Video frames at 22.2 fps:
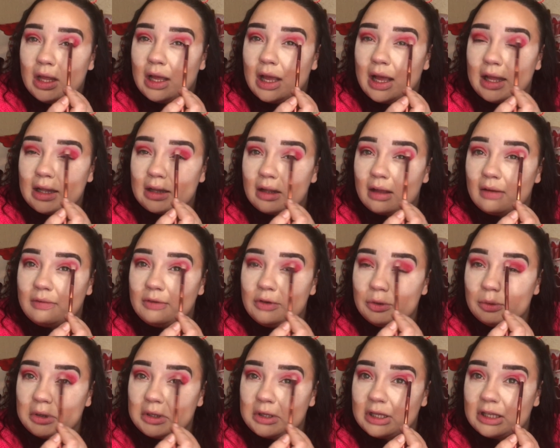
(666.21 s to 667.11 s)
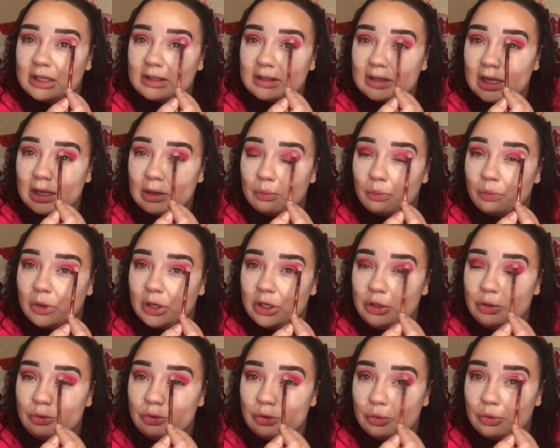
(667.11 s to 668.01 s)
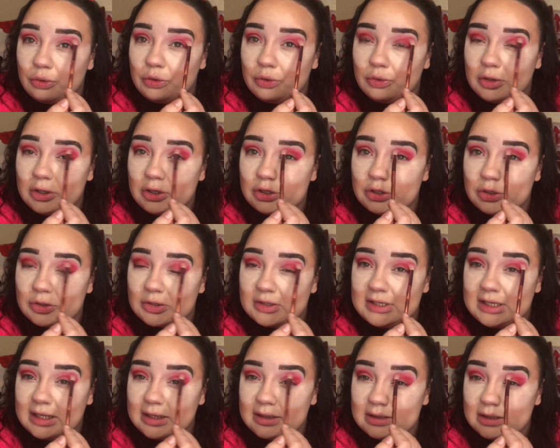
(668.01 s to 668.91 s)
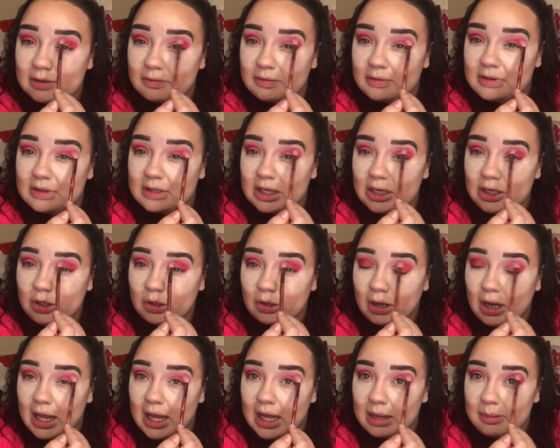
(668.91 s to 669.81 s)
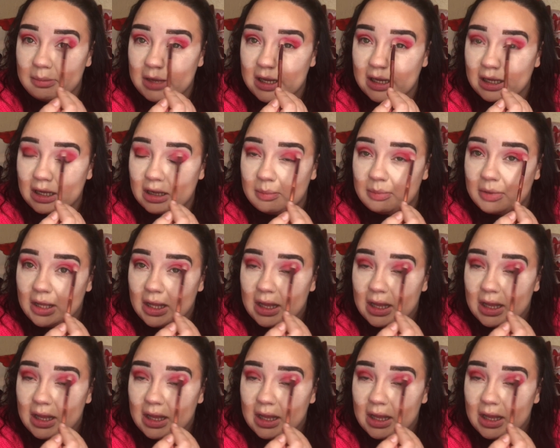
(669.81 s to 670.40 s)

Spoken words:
I love doing this, and when you do this, you'll see a difference in your eye makeup.